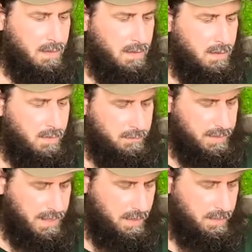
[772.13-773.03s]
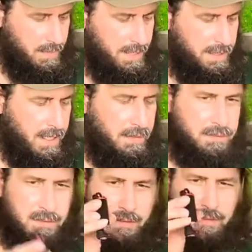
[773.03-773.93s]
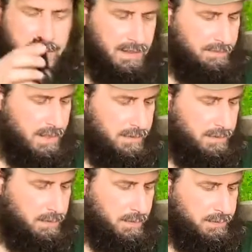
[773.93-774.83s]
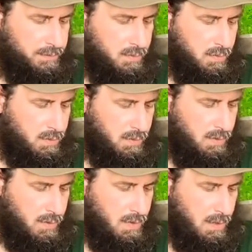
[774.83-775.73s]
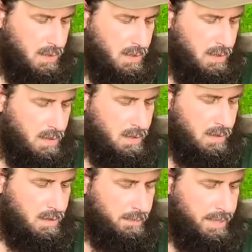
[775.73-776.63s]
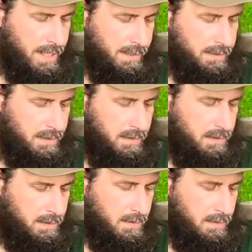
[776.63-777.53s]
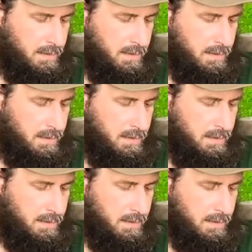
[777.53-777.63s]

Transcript: over-the-counter medications, and I've got the rip spool all packed in here.